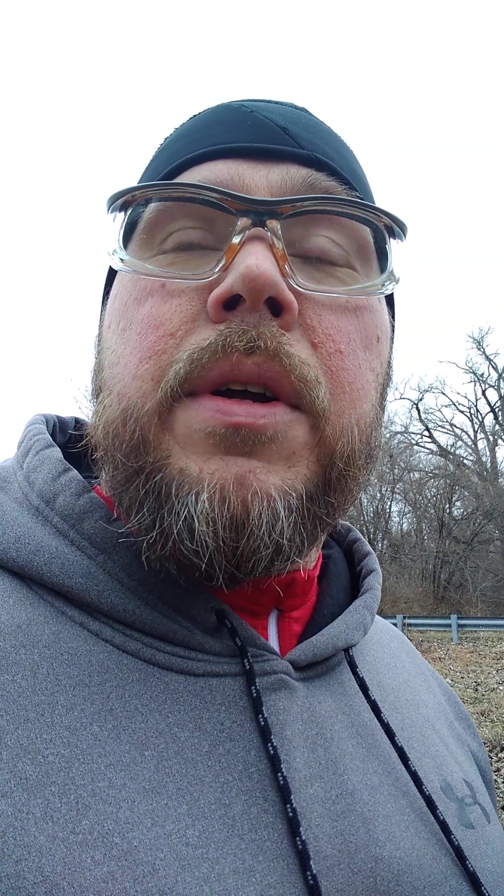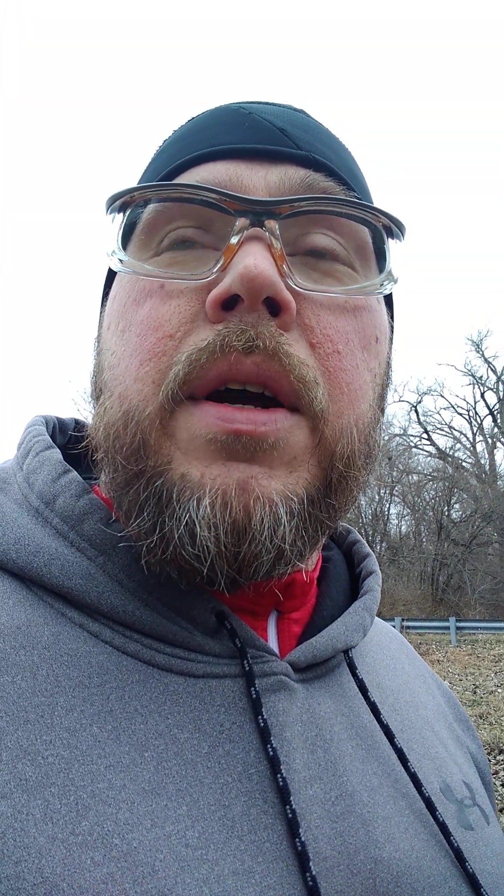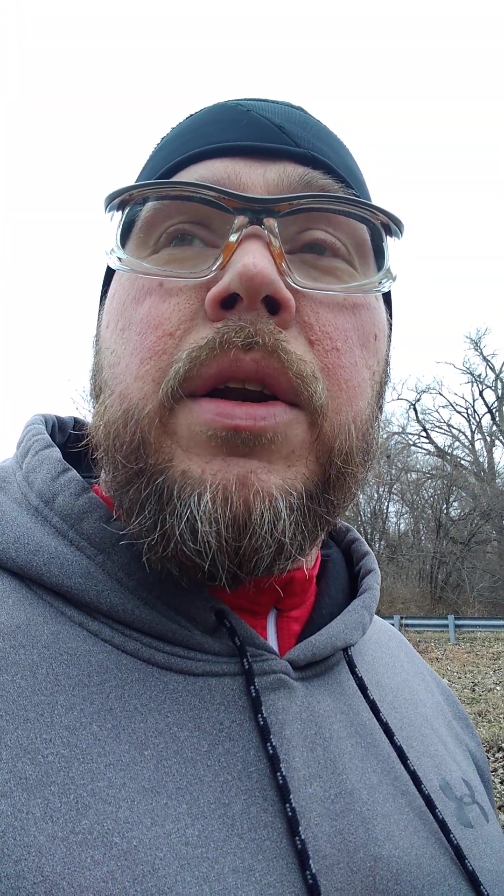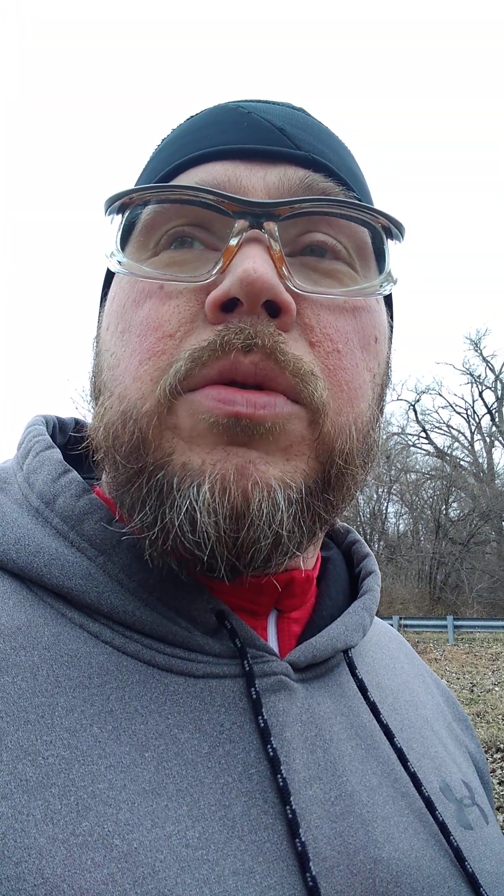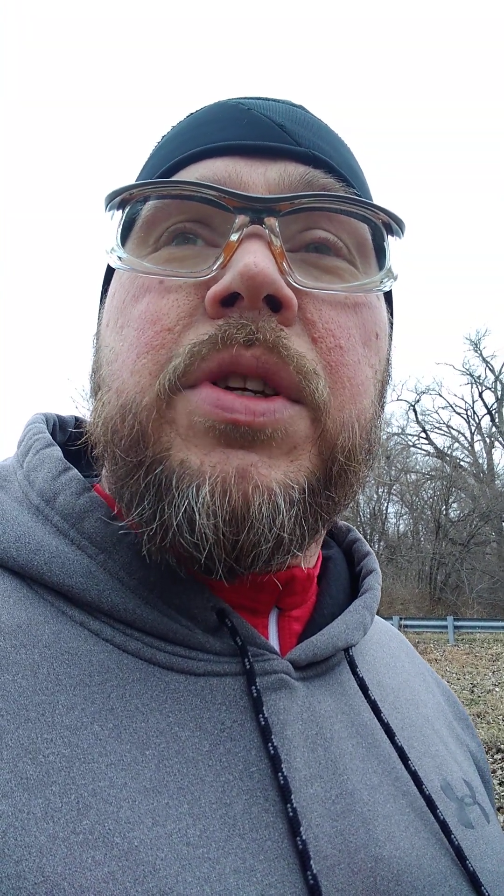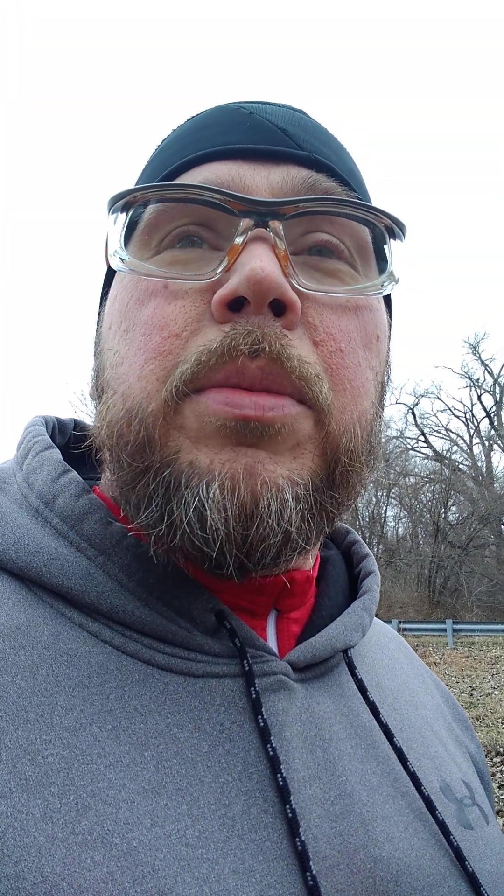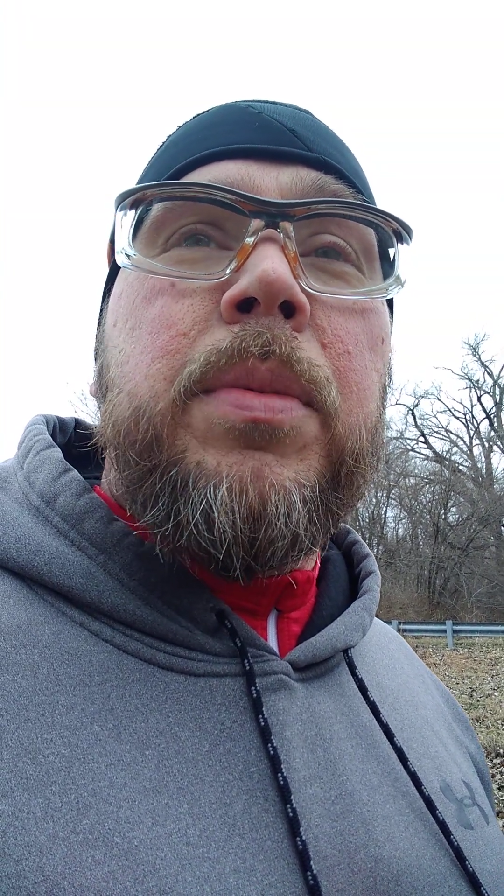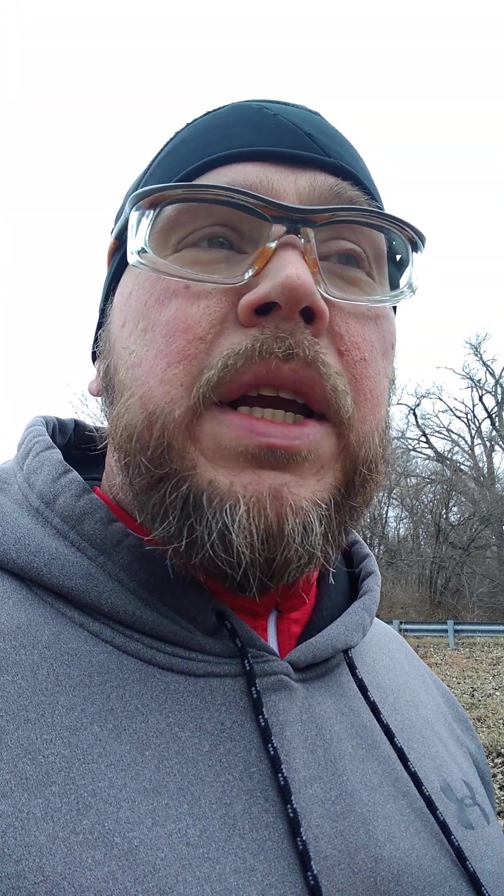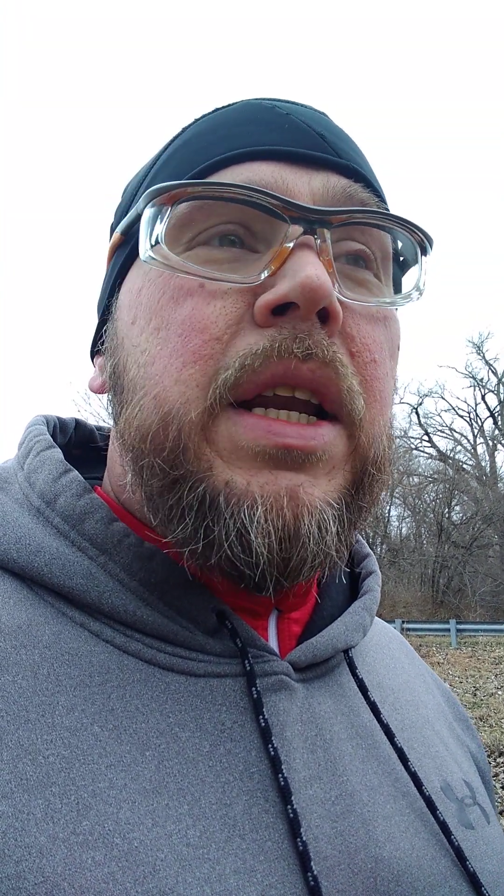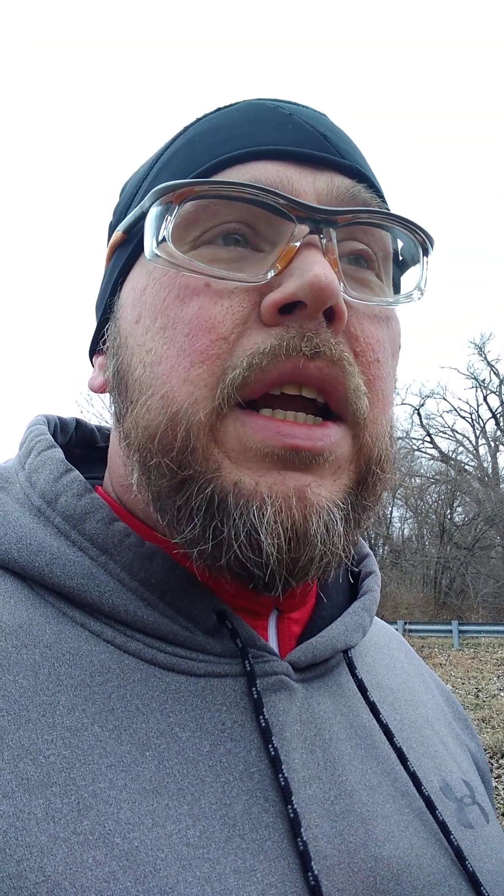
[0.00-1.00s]
I don't seem to
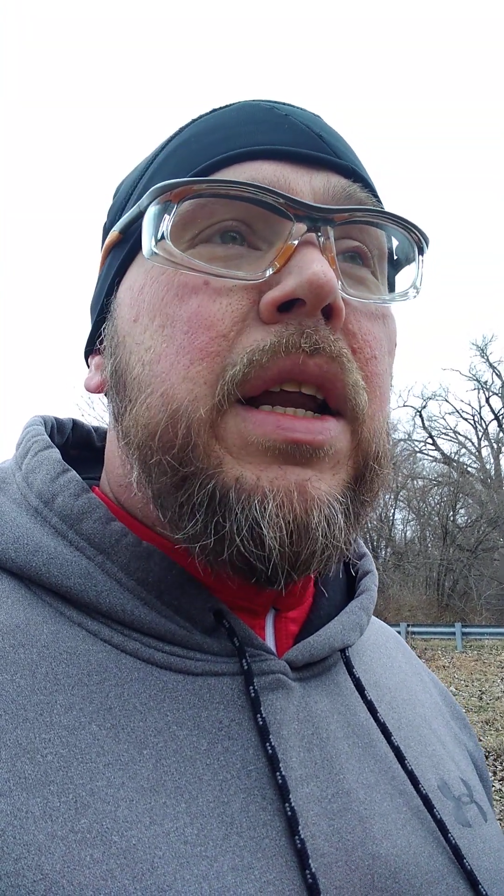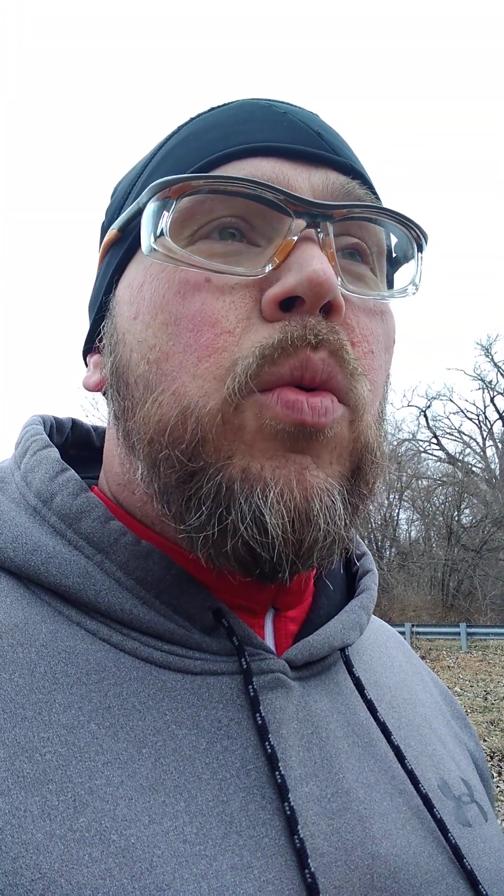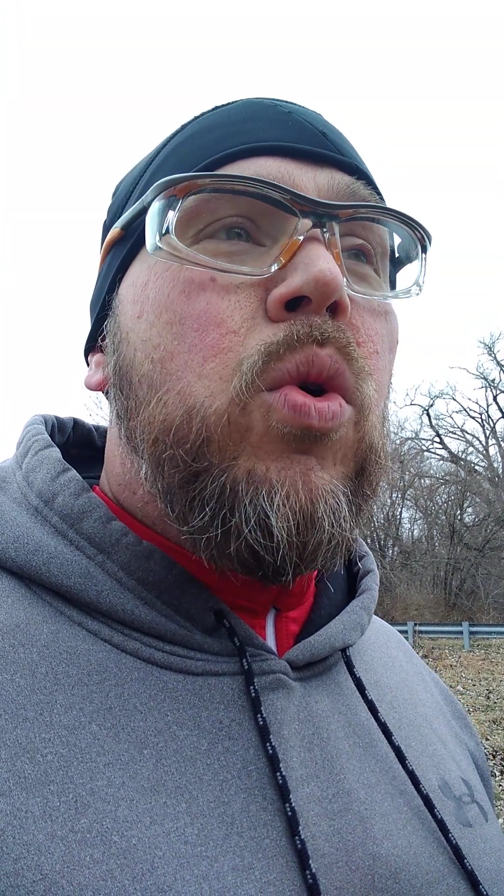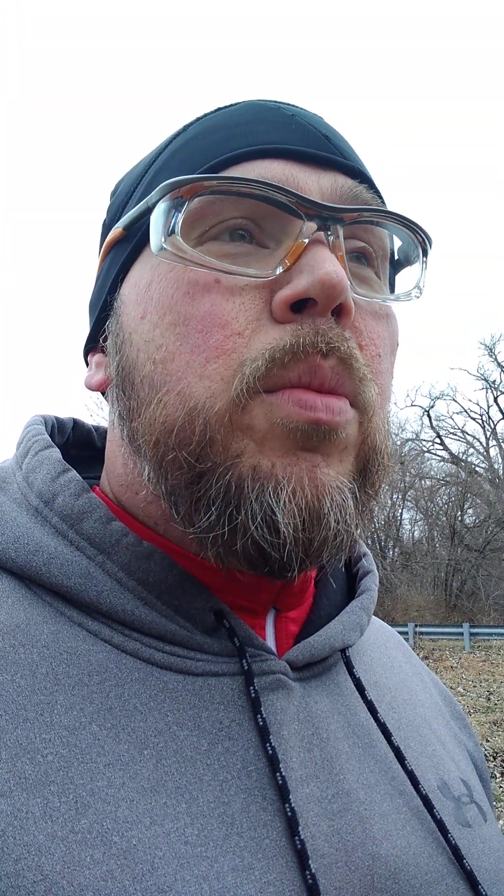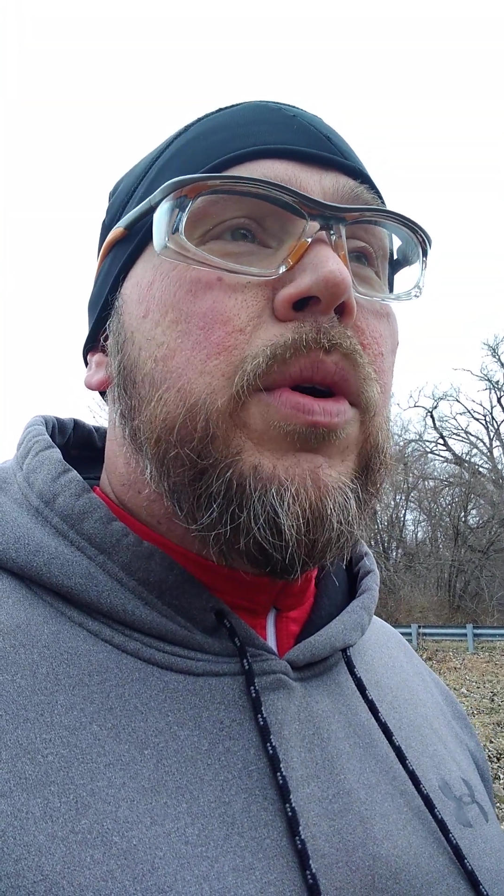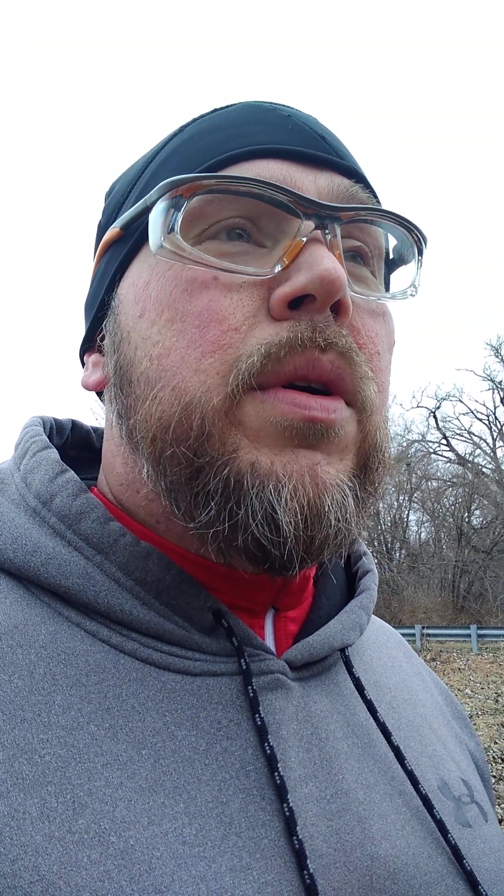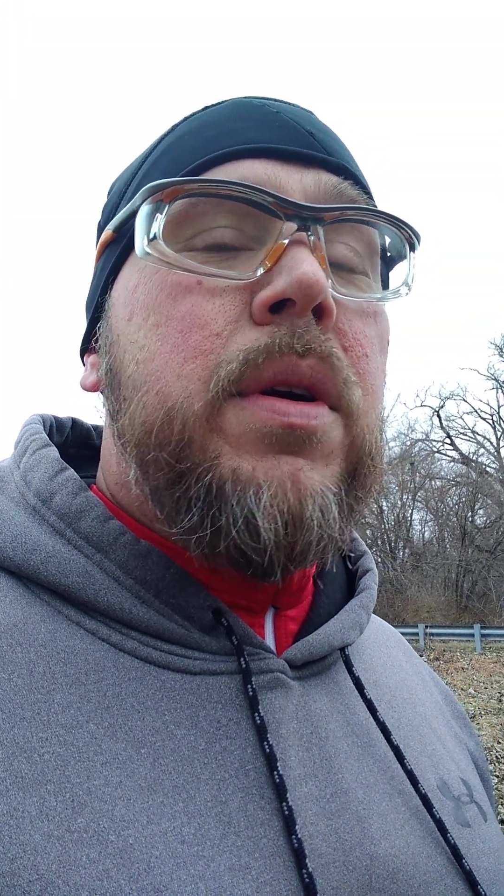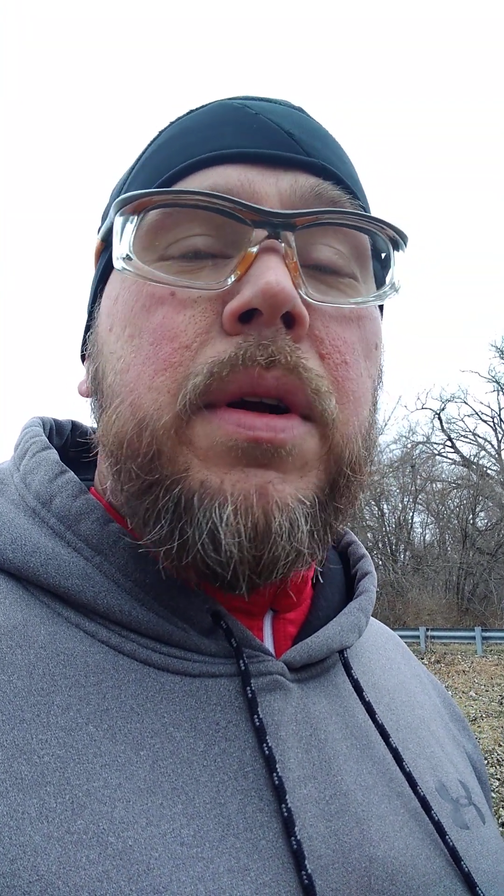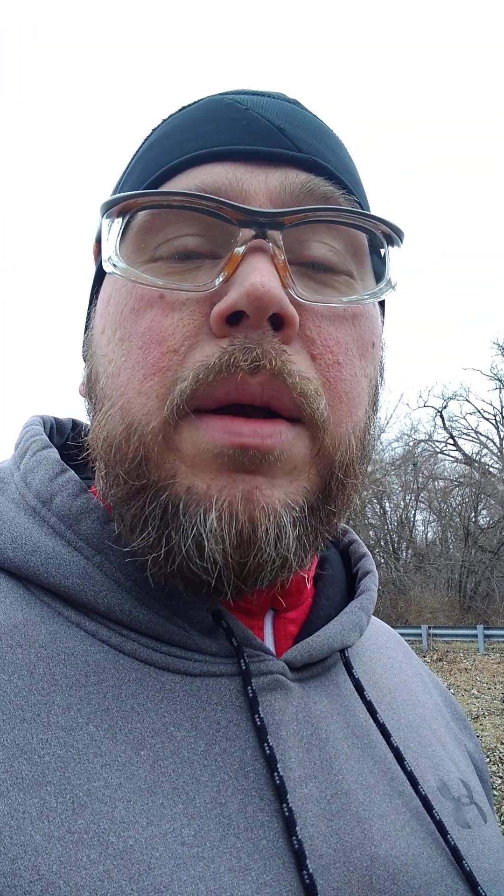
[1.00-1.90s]
be getting any warmer.